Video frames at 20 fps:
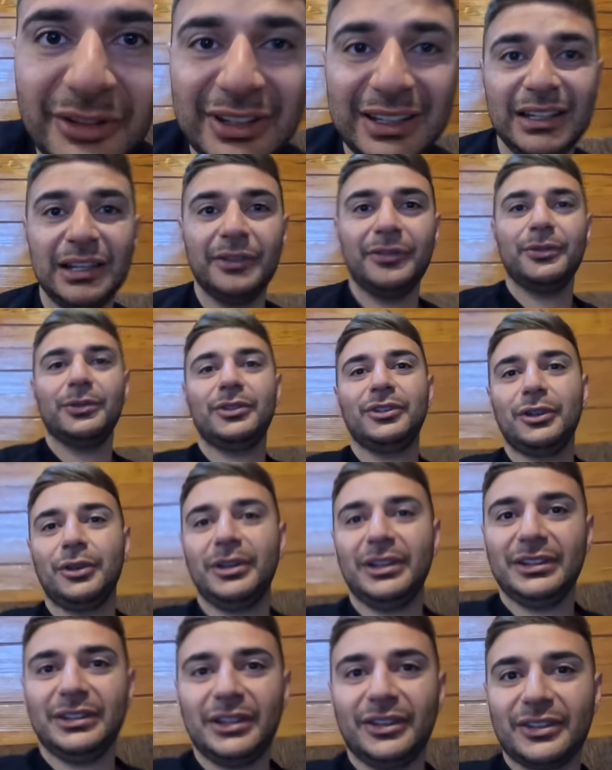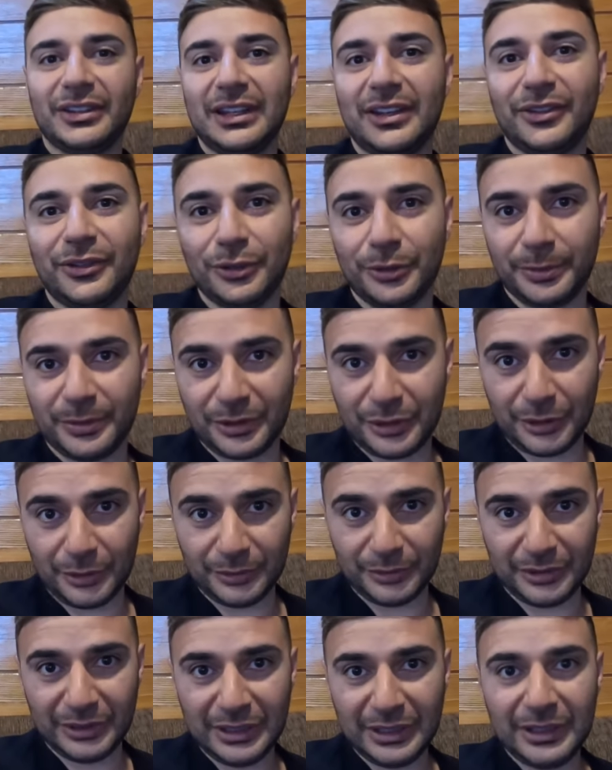sea level, so it does get super
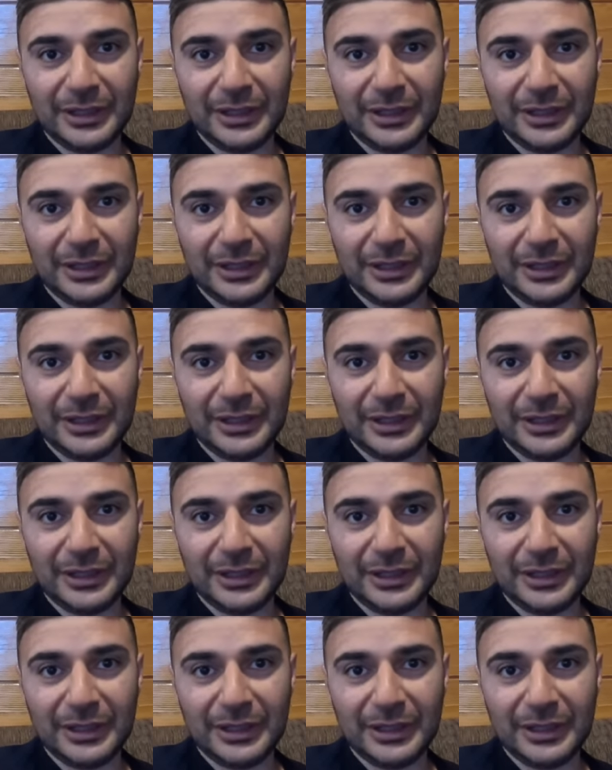cold.